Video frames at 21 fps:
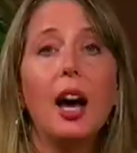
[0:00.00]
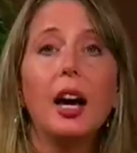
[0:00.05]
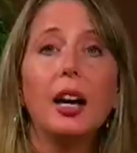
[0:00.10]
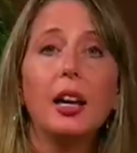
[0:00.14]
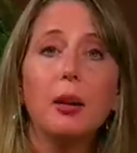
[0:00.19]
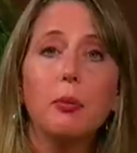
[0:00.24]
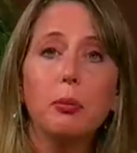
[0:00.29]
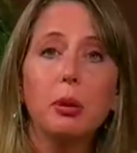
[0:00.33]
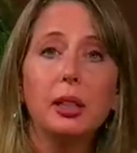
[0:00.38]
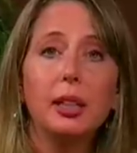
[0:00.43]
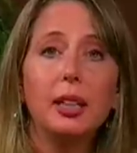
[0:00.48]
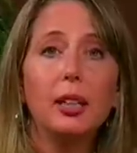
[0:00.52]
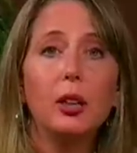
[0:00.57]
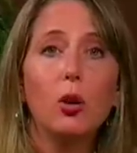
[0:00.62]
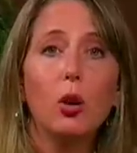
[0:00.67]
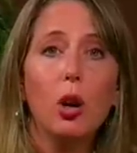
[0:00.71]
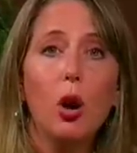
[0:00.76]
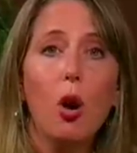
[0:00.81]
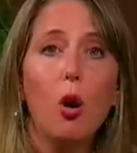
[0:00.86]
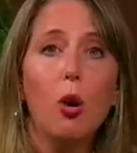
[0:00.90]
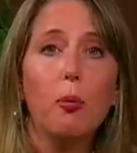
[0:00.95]
A complete
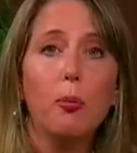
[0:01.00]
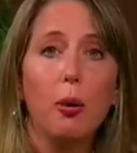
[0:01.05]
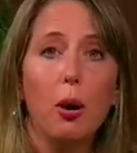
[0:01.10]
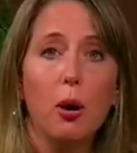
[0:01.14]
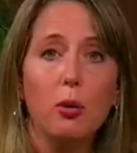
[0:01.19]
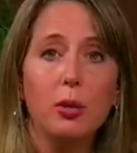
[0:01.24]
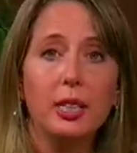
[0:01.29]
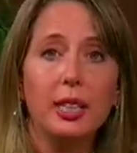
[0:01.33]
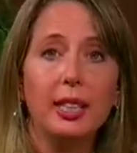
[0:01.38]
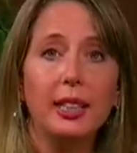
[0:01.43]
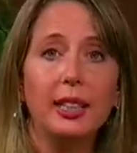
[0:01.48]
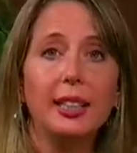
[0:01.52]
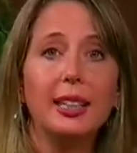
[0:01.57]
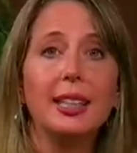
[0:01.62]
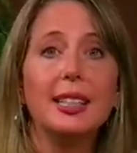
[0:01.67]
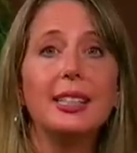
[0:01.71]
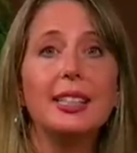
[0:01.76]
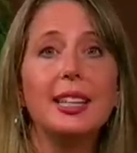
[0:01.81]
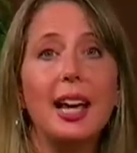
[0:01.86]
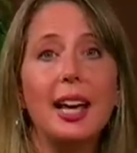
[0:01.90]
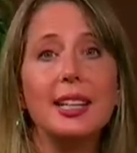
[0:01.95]
or whole protein
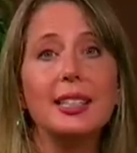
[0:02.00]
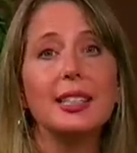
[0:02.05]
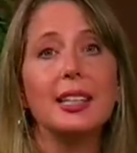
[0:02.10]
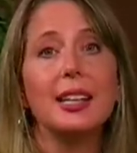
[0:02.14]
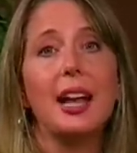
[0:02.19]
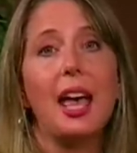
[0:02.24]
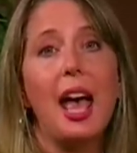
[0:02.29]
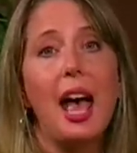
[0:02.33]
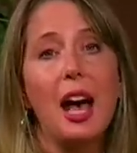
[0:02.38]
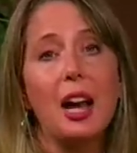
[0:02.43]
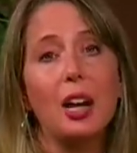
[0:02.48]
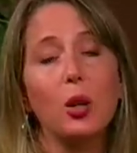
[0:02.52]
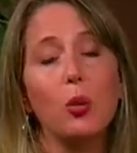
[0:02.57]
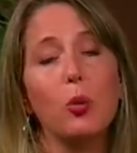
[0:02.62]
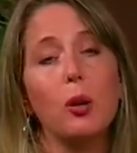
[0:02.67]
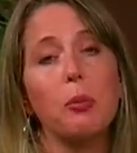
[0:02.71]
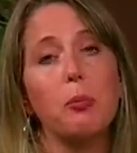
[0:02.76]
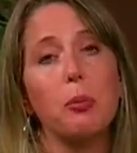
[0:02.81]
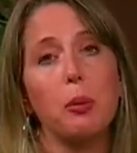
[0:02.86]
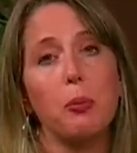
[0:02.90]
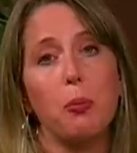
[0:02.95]
contains an
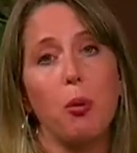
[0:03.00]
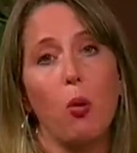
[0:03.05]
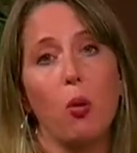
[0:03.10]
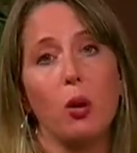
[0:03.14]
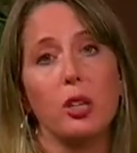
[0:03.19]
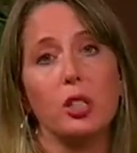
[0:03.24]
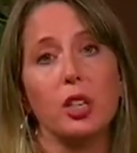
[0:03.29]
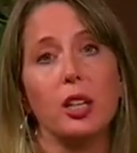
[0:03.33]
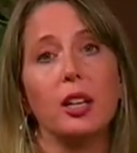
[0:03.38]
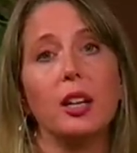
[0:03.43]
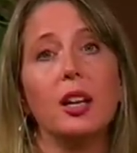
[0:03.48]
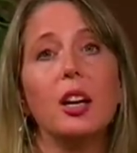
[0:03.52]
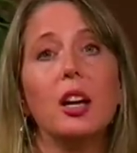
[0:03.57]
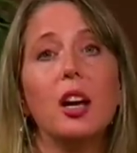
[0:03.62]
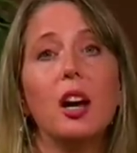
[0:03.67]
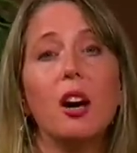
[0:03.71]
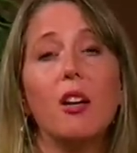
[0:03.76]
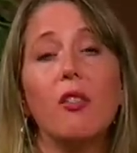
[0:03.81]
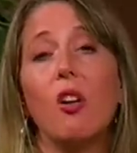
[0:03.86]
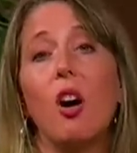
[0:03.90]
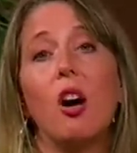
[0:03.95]
adequate proportion
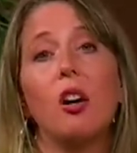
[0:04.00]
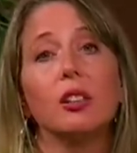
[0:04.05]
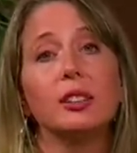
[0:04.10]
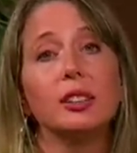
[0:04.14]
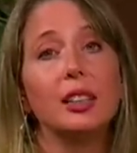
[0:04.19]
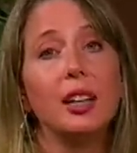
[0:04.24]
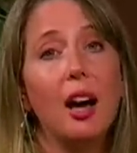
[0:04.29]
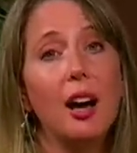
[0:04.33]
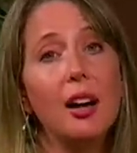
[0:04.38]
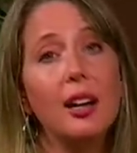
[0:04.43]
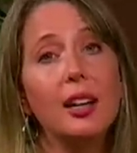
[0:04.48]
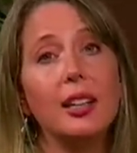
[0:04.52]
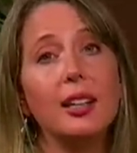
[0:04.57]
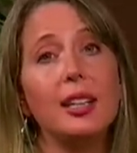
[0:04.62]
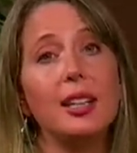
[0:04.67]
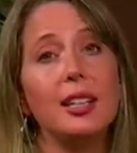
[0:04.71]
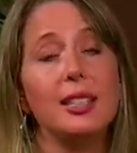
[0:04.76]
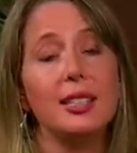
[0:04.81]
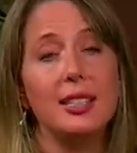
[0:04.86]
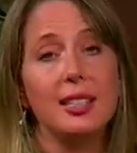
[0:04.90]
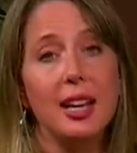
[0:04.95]
of all
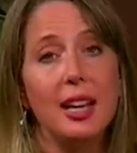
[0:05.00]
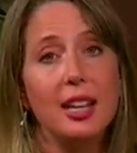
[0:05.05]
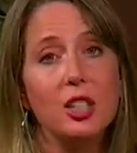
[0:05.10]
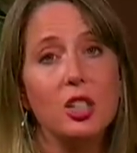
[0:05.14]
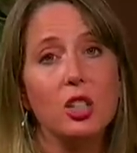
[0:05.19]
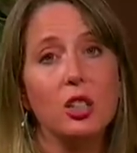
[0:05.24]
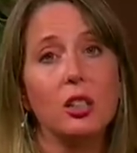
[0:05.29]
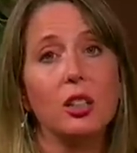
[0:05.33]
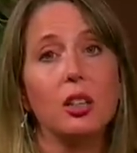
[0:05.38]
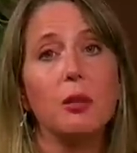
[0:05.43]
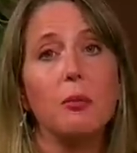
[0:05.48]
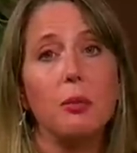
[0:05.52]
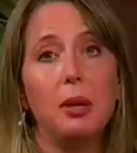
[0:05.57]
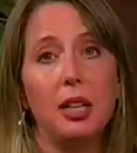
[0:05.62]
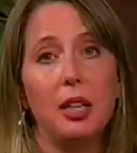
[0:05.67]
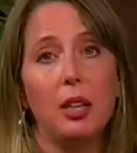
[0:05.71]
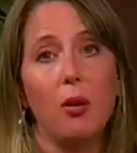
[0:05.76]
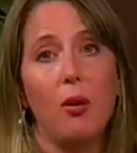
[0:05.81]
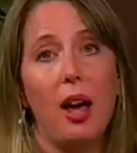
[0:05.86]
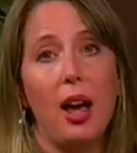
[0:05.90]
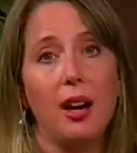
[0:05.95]
nine essential
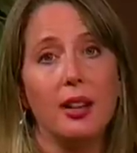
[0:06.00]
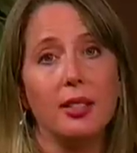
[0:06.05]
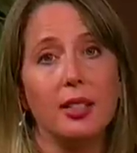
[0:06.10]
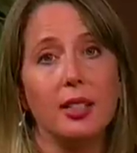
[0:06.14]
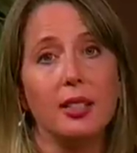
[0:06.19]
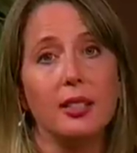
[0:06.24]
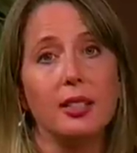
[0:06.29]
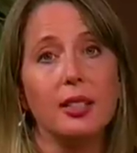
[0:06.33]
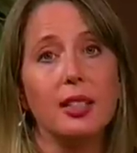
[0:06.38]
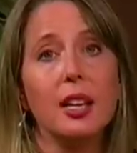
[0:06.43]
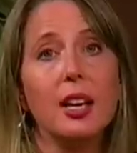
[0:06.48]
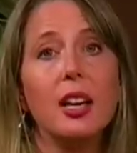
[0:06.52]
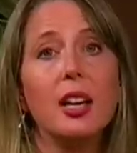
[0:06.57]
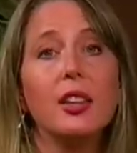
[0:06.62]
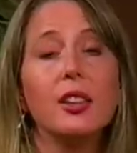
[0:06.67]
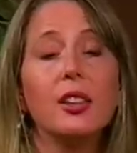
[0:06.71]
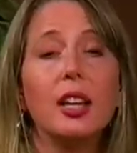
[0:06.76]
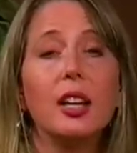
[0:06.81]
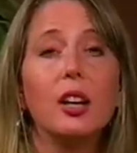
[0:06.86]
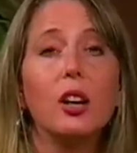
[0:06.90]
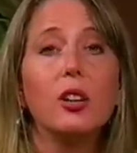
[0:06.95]
amino acids
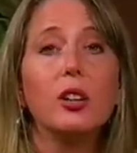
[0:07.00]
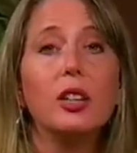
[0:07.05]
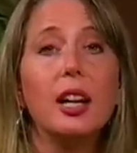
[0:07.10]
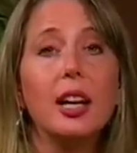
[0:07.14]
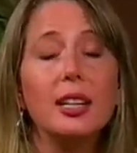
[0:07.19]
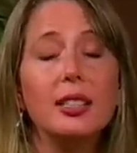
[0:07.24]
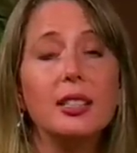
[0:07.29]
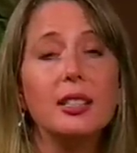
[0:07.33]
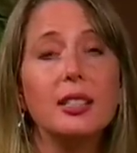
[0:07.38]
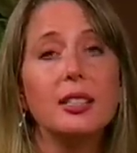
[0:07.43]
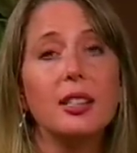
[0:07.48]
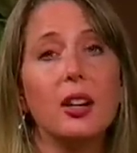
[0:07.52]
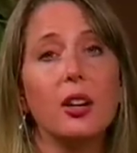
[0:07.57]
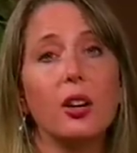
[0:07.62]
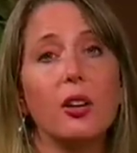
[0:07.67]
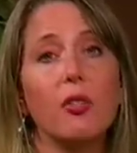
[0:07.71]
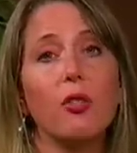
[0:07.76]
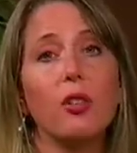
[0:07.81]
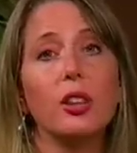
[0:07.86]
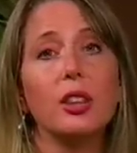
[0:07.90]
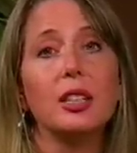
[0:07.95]
that are
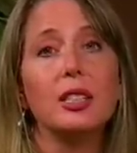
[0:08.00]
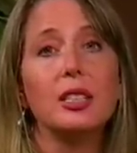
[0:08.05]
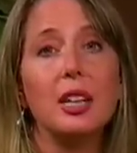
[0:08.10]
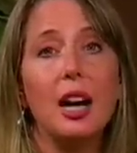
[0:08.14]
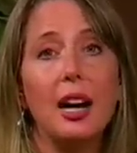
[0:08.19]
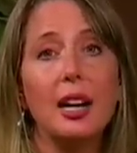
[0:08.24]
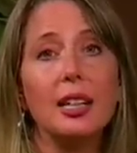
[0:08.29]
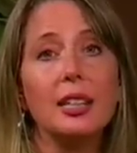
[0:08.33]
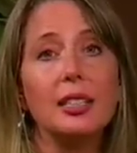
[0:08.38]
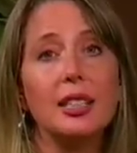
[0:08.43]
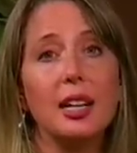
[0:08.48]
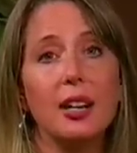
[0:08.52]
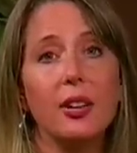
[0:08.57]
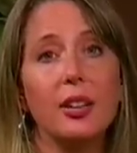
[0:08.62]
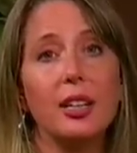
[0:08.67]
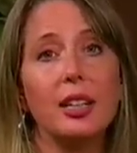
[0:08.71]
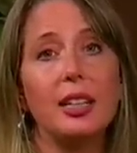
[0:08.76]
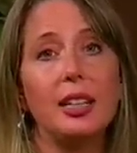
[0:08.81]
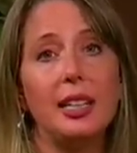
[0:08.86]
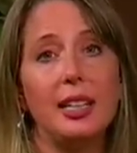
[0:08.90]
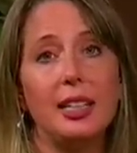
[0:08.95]
necessary for the
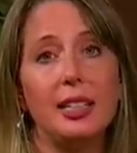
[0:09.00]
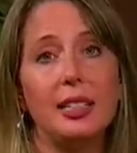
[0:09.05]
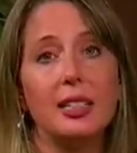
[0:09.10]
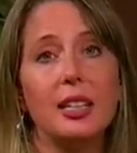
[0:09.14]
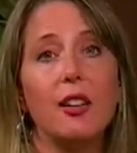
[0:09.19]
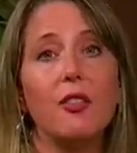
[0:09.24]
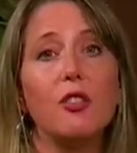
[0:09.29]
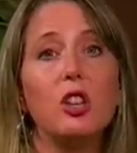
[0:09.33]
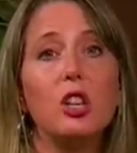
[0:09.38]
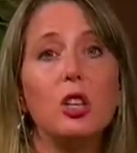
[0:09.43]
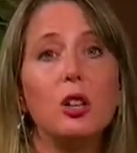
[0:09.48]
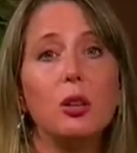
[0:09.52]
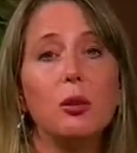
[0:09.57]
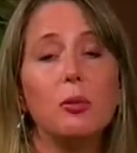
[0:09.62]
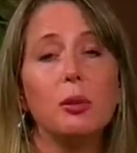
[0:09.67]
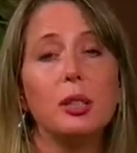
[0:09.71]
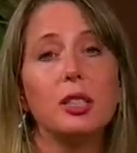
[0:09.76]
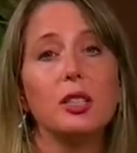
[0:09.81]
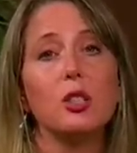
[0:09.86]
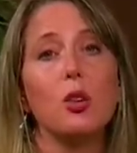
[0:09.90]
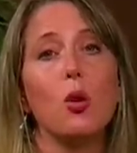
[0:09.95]
dietary needs of
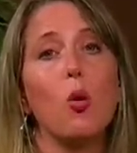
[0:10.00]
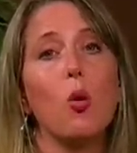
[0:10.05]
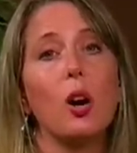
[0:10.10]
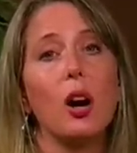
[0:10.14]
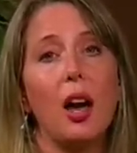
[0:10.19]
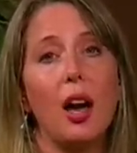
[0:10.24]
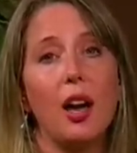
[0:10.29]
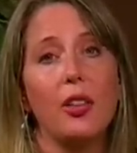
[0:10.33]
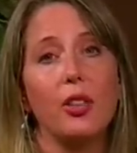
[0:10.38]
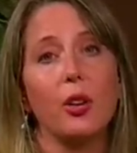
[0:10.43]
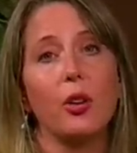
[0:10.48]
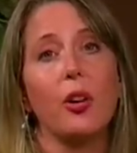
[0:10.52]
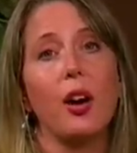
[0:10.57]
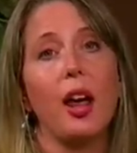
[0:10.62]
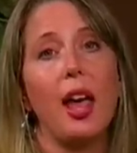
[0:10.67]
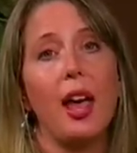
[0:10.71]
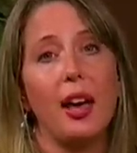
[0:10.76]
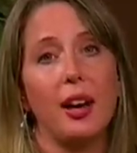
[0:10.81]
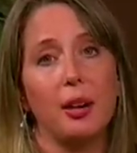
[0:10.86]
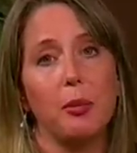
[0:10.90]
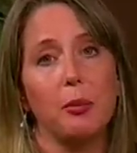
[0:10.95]
humans or other
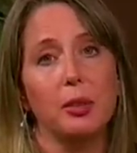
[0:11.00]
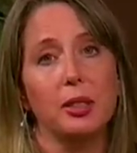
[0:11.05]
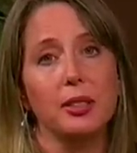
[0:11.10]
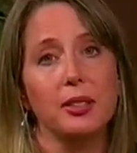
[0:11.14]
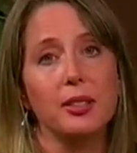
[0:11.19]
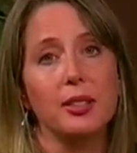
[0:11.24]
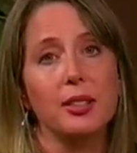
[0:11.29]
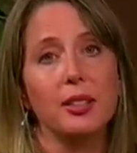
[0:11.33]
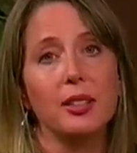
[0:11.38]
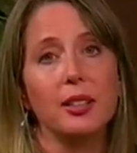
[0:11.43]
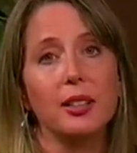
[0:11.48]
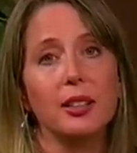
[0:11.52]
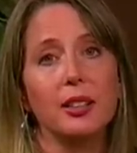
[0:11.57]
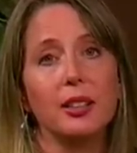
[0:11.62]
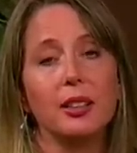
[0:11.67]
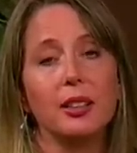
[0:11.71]
animals.